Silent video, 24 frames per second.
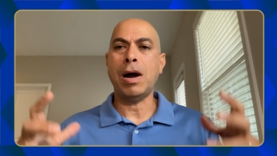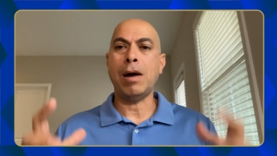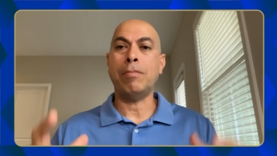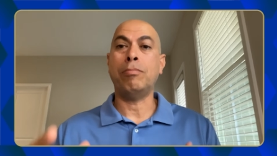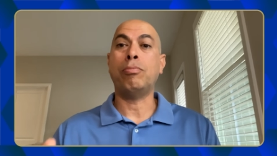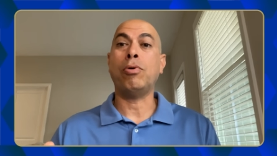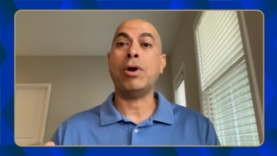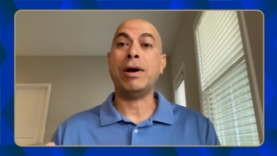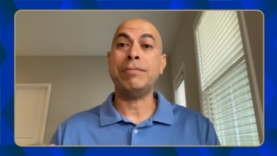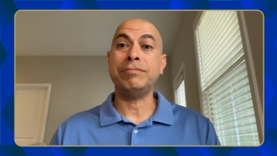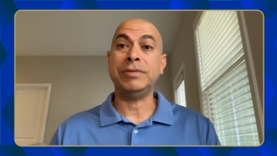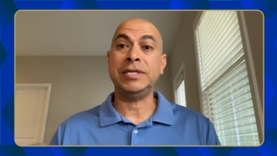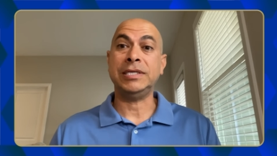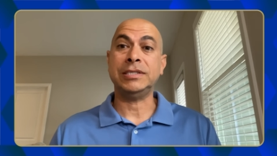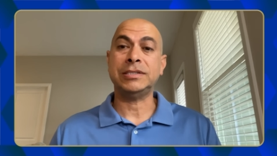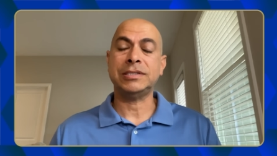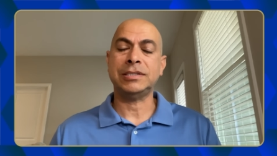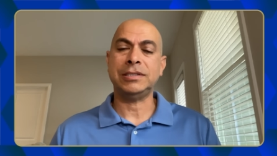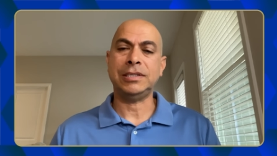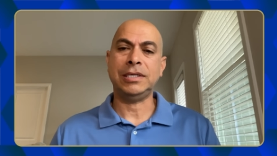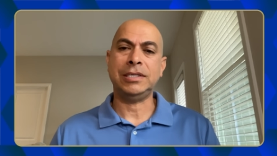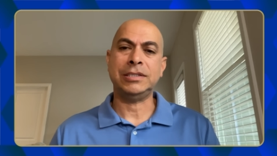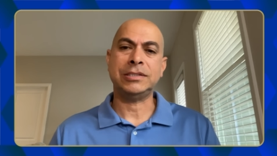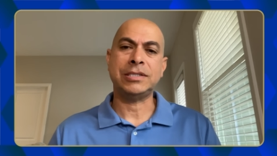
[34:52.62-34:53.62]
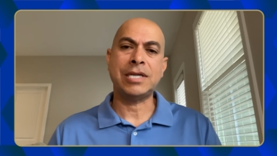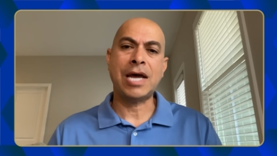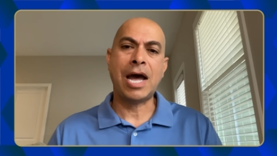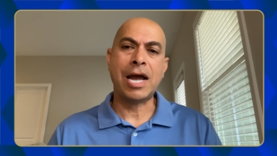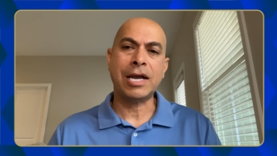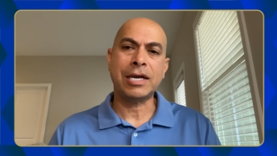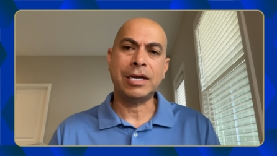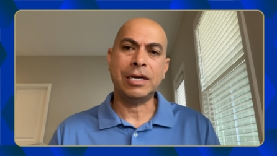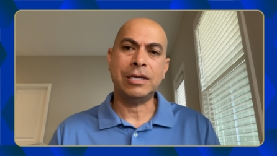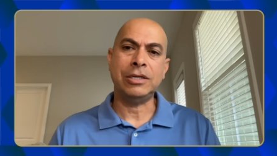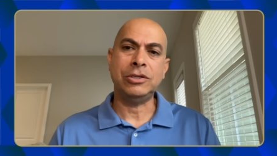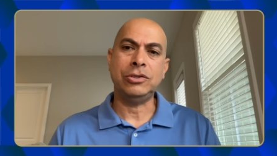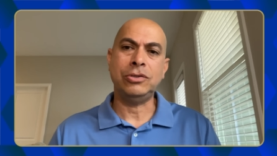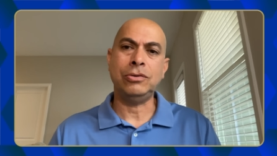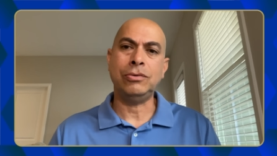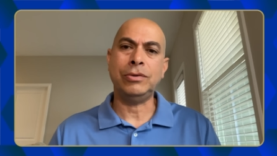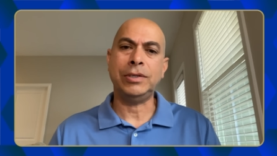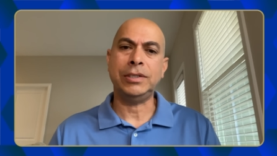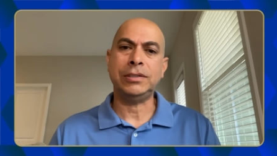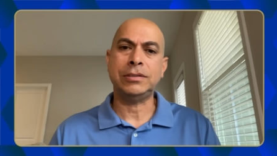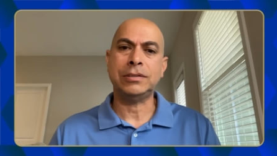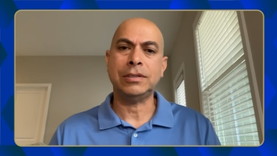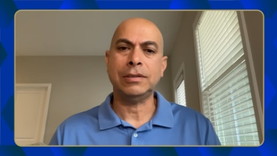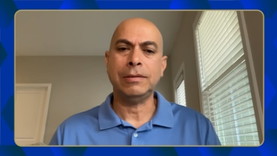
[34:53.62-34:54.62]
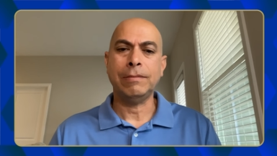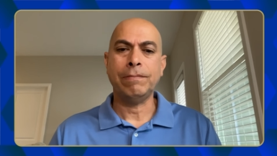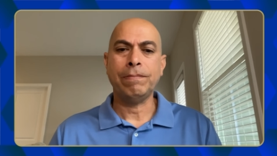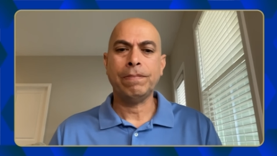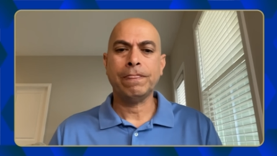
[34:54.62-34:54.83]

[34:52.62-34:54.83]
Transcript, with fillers: abruptness is not going to do it.